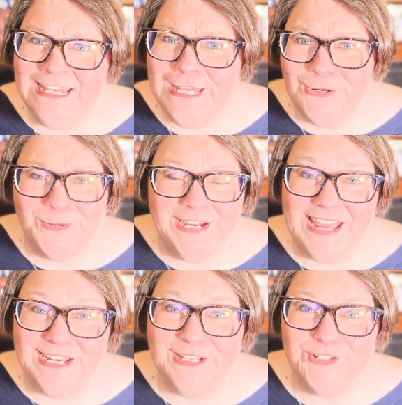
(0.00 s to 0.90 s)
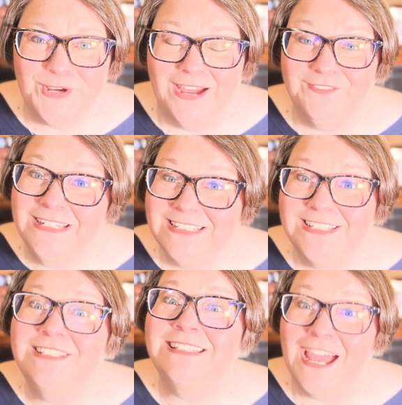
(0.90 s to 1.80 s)
get organic traffic
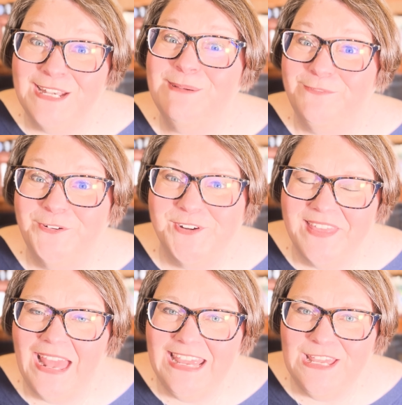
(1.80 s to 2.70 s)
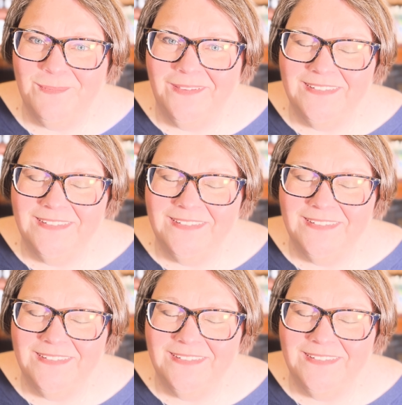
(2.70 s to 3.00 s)
to sign up for that email